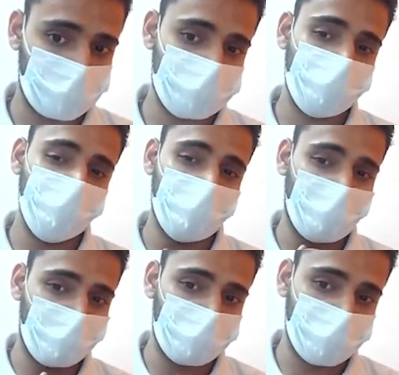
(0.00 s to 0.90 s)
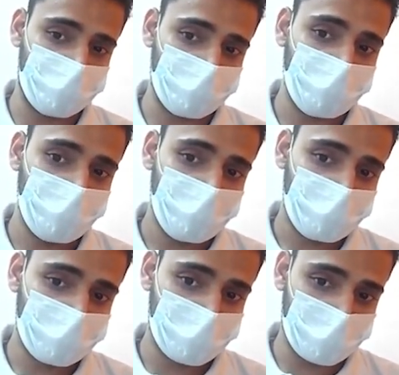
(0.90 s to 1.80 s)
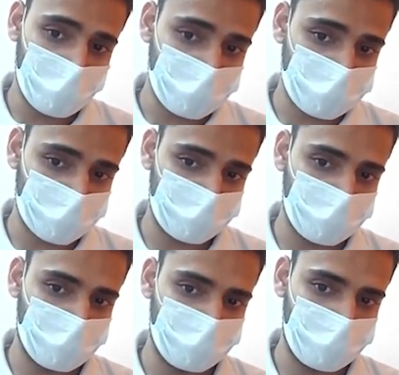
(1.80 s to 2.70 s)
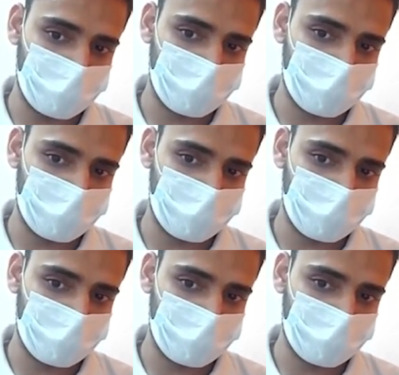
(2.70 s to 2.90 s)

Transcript: So we have to return the next of the dummy.